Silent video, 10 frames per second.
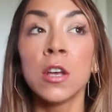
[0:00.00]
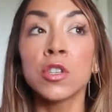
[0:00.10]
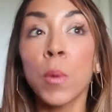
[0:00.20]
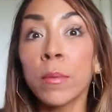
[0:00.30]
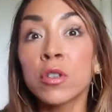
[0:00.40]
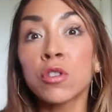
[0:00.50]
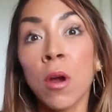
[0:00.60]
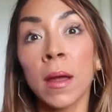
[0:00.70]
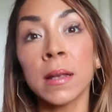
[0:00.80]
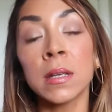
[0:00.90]
So I was
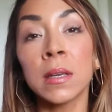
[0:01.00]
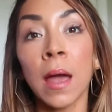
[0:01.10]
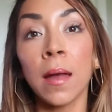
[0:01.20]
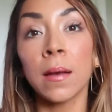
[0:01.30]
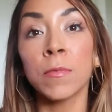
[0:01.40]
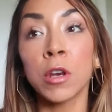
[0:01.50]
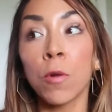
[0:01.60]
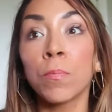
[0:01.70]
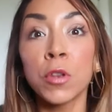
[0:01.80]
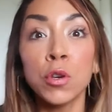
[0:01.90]
trying to get, you
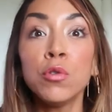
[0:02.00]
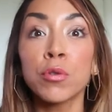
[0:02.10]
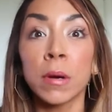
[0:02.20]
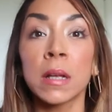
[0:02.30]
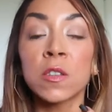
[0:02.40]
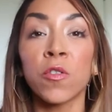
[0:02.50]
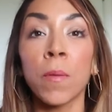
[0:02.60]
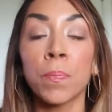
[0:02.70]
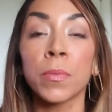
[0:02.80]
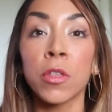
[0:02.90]
know, the nutrients
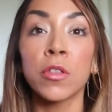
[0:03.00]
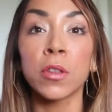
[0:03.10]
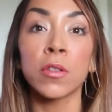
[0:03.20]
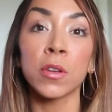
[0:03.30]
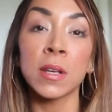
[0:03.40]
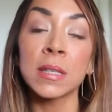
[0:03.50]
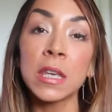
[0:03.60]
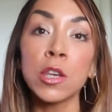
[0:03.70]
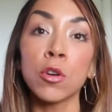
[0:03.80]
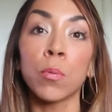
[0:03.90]
from the, the
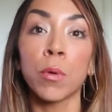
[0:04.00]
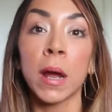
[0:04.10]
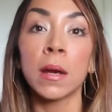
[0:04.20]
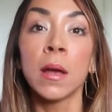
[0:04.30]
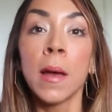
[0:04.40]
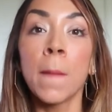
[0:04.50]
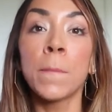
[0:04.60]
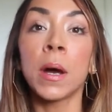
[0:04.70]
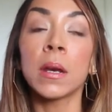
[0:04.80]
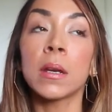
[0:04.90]
Ezekiel bread,
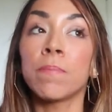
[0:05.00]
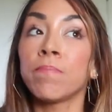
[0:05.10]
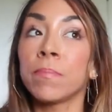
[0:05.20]
but